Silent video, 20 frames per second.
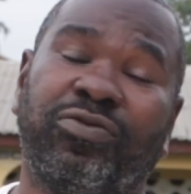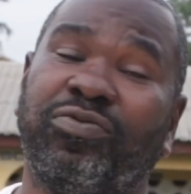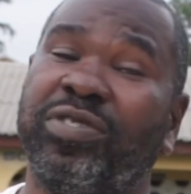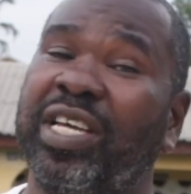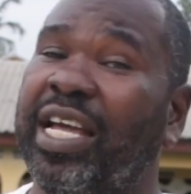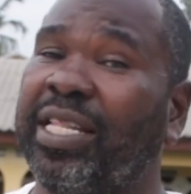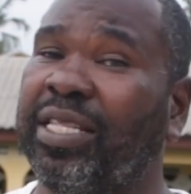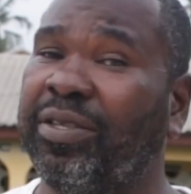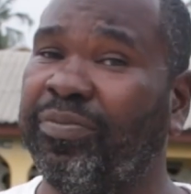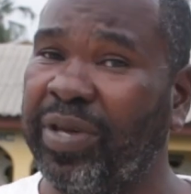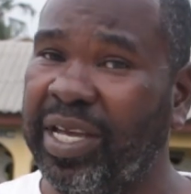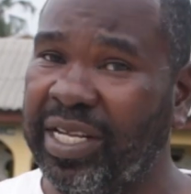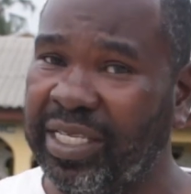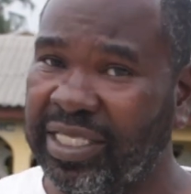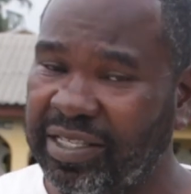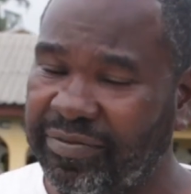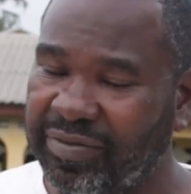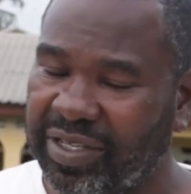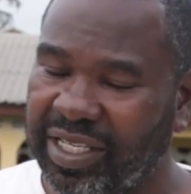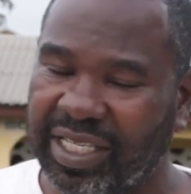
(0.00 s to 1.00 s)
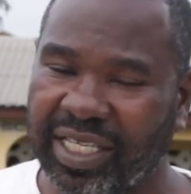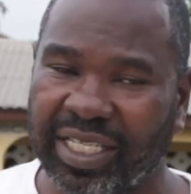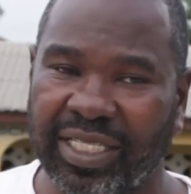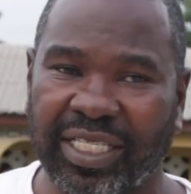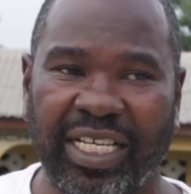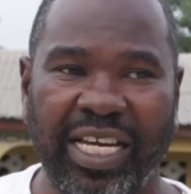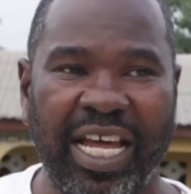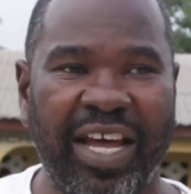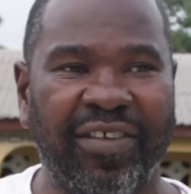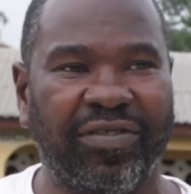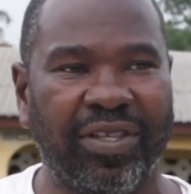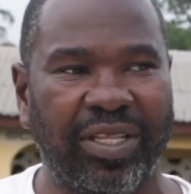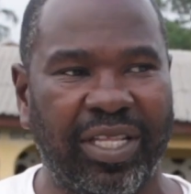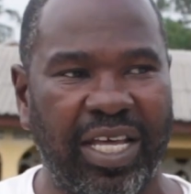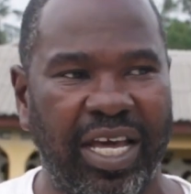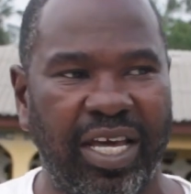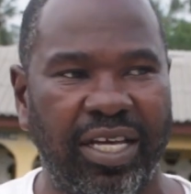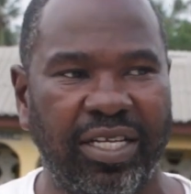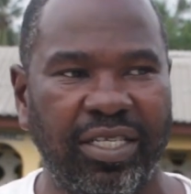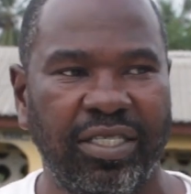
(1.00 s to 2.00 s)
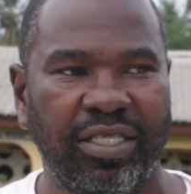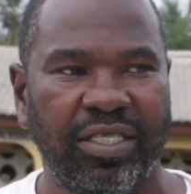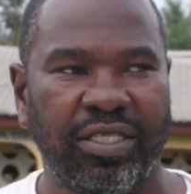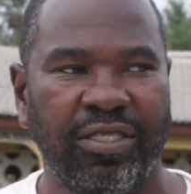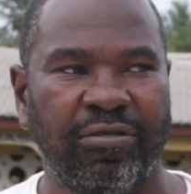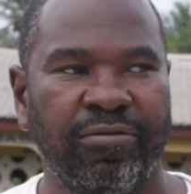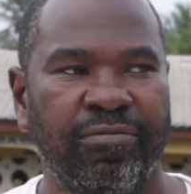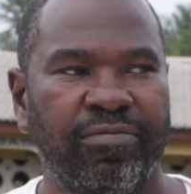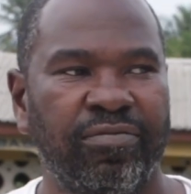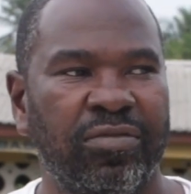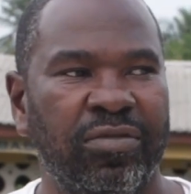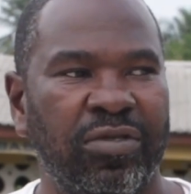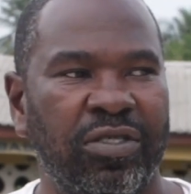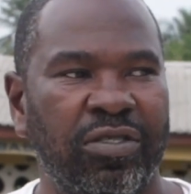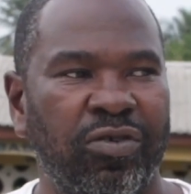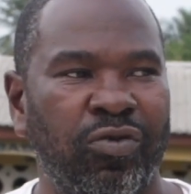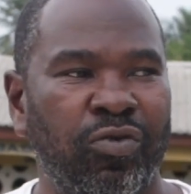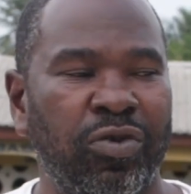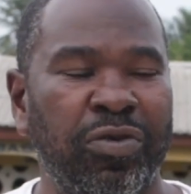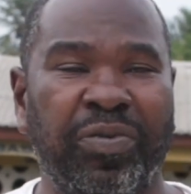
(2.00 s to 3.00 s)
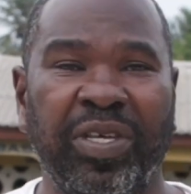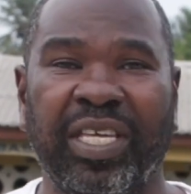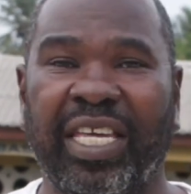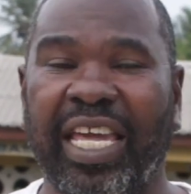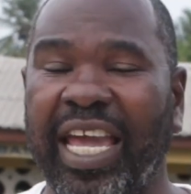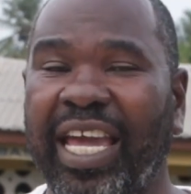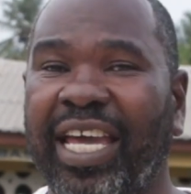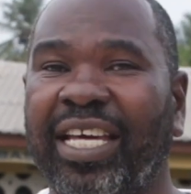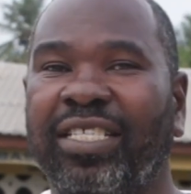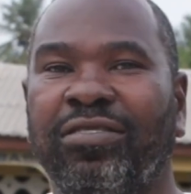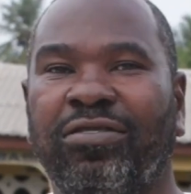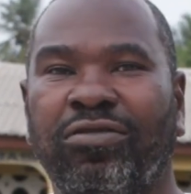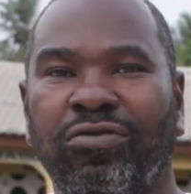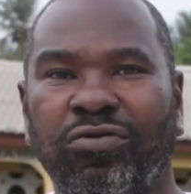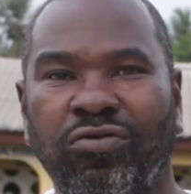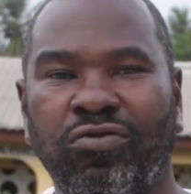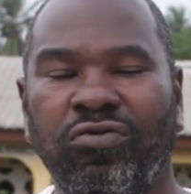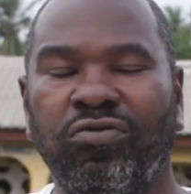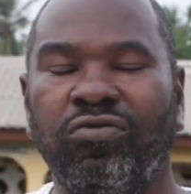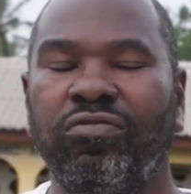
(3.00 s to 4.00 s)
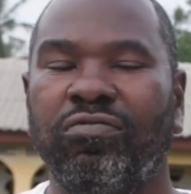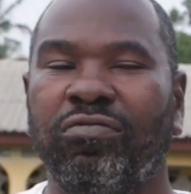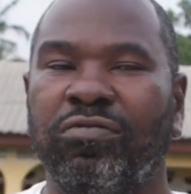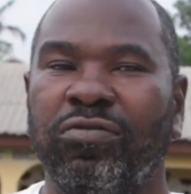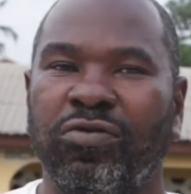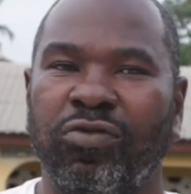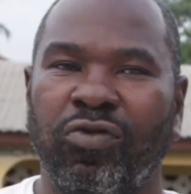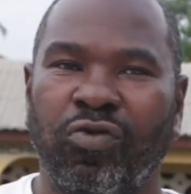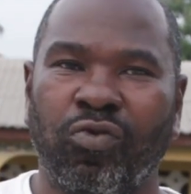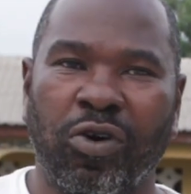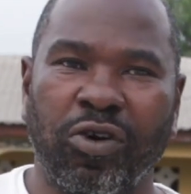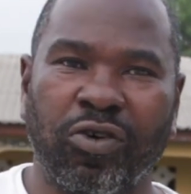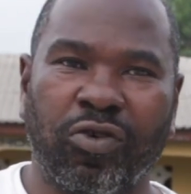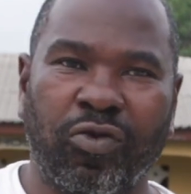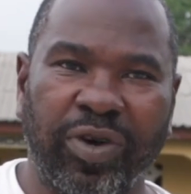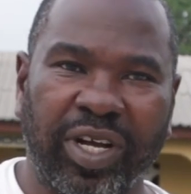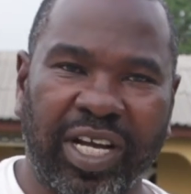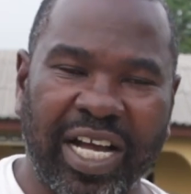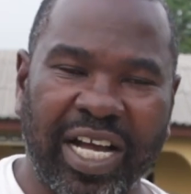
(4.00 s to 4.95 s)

we had the pandemic, and then after that, we began to work with